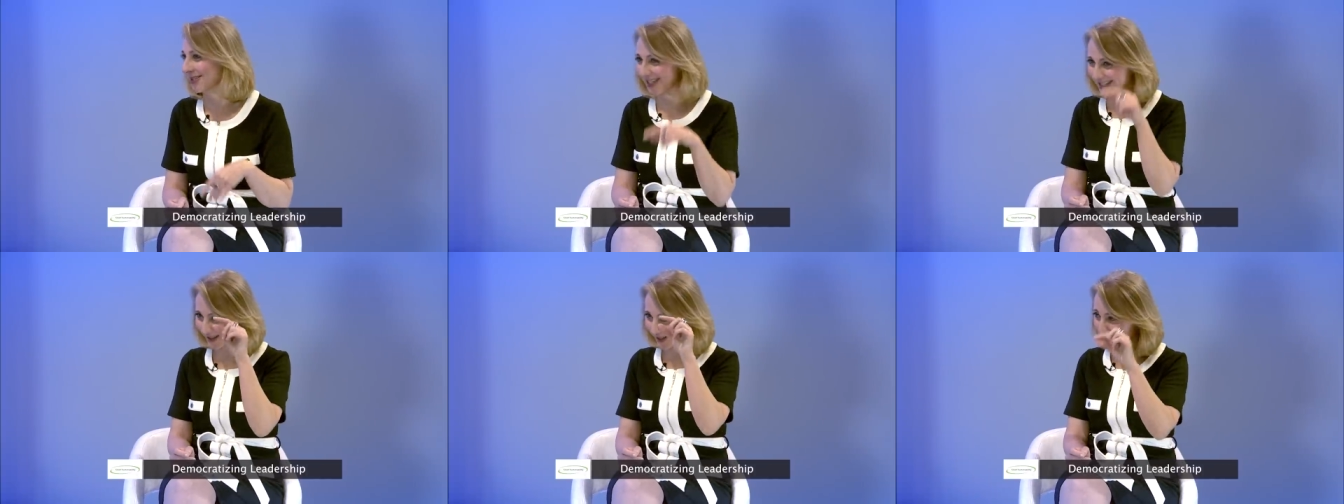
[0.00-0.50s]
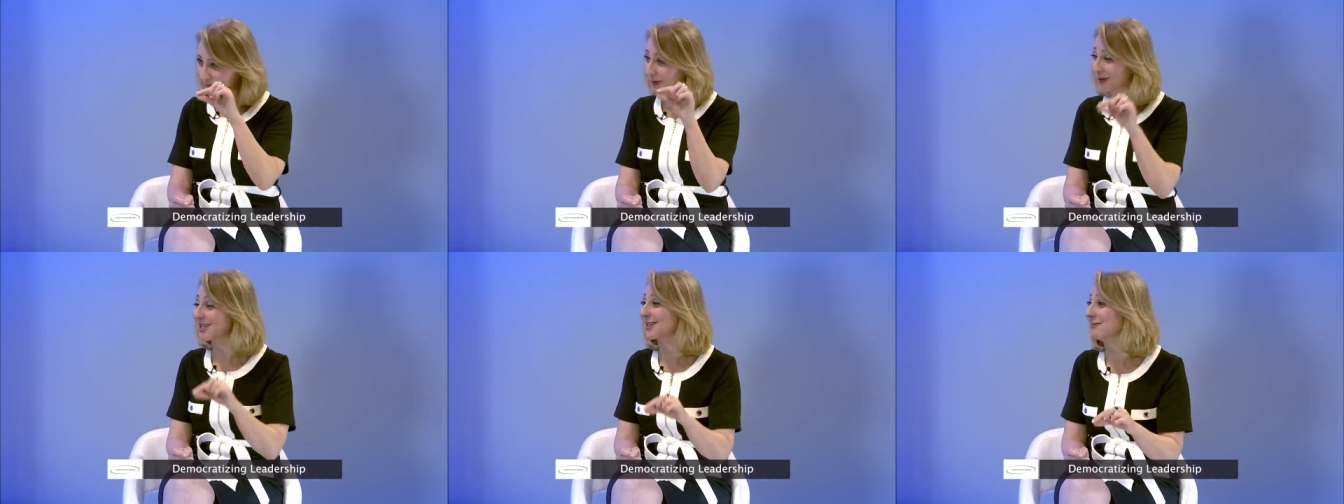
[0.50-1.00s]
It's the
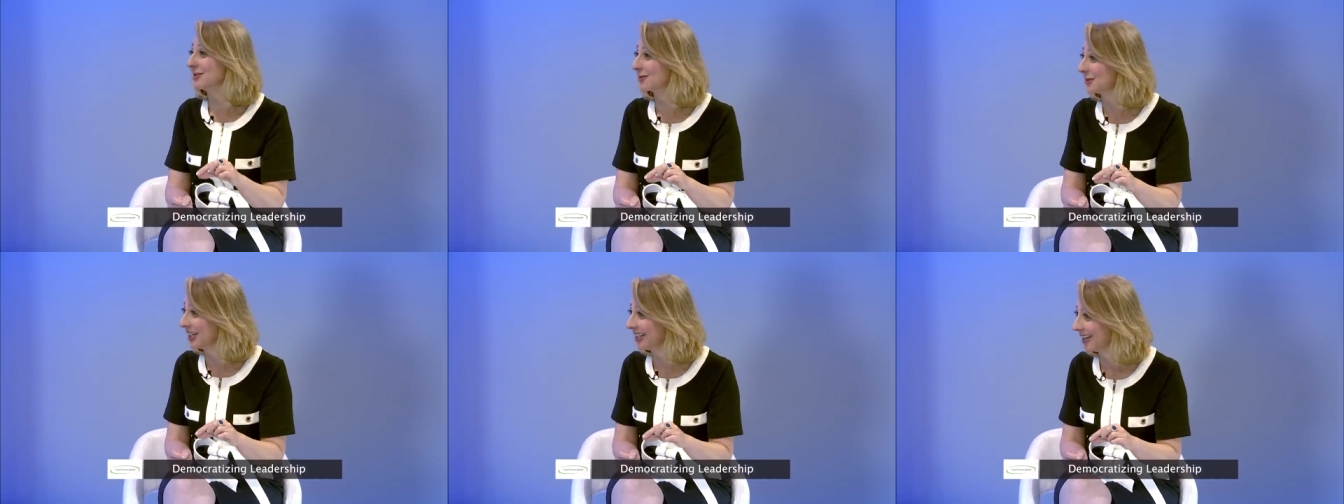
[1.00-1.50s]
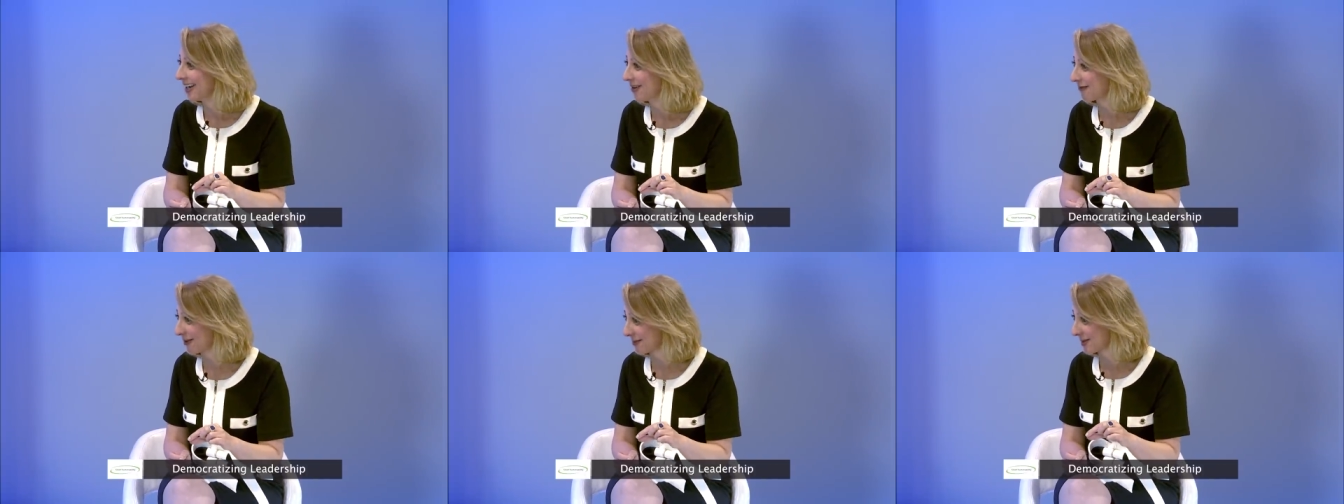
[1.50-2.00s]
stories in between
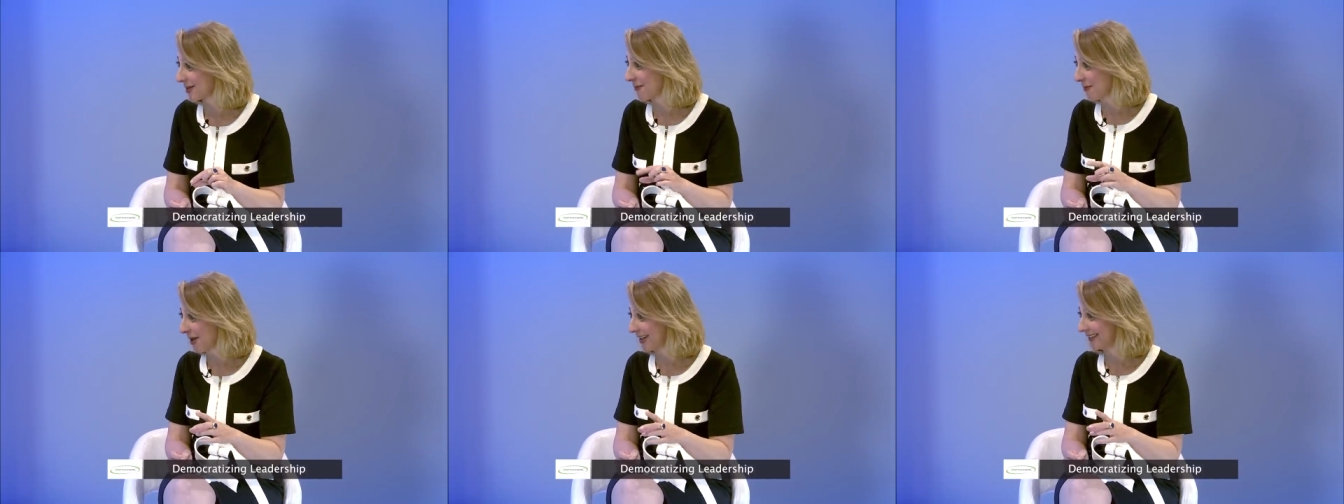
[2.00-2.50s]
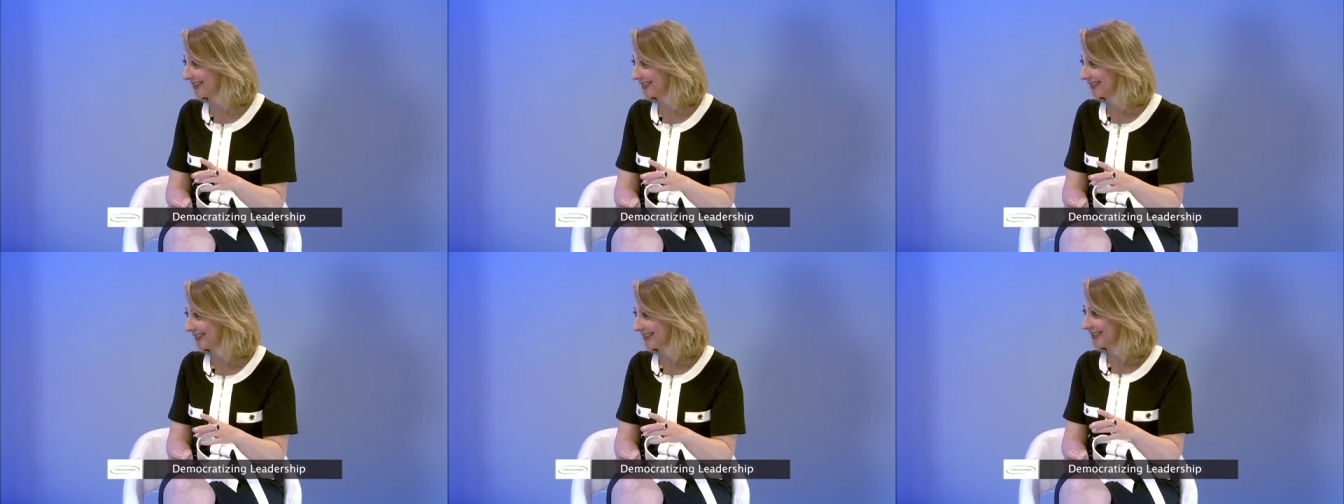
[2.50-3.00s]
from That's someone.
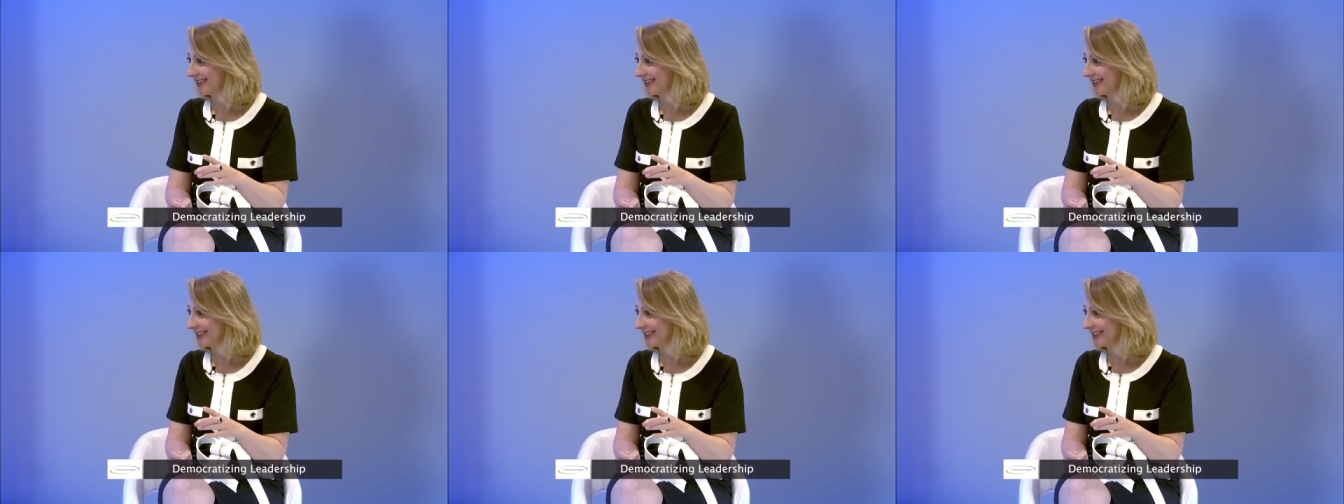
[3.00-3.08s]
Right.